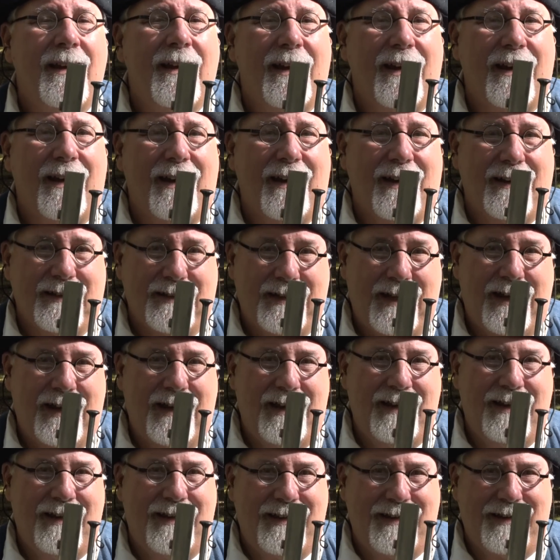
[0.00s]

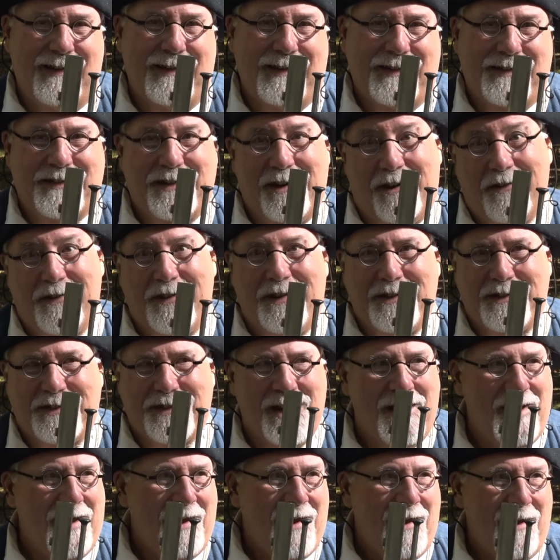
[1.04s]
So
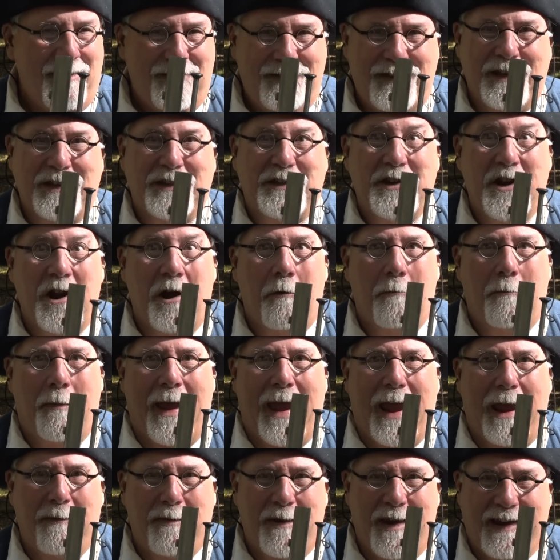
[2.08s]
there's no
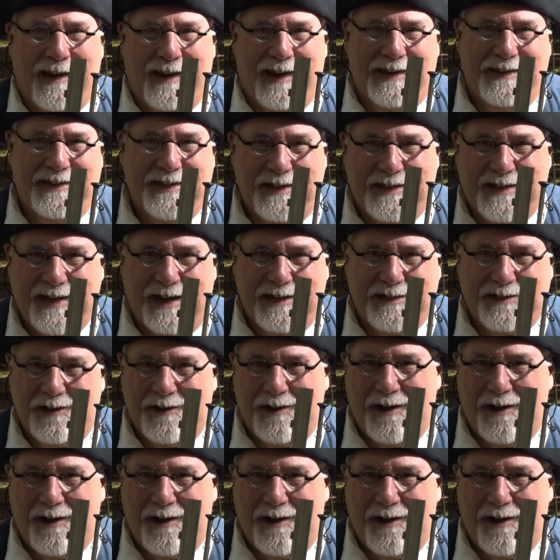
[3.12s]
babying it to touch it